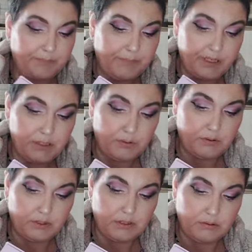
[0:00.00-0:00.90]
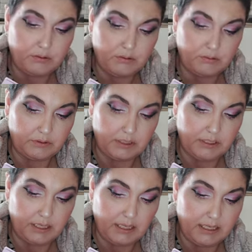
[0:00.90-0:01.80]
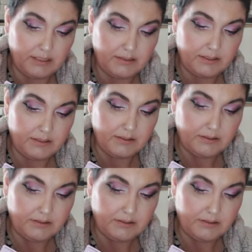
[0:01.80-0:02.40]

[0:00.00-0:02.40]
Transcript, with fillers: This one is called the Alexa,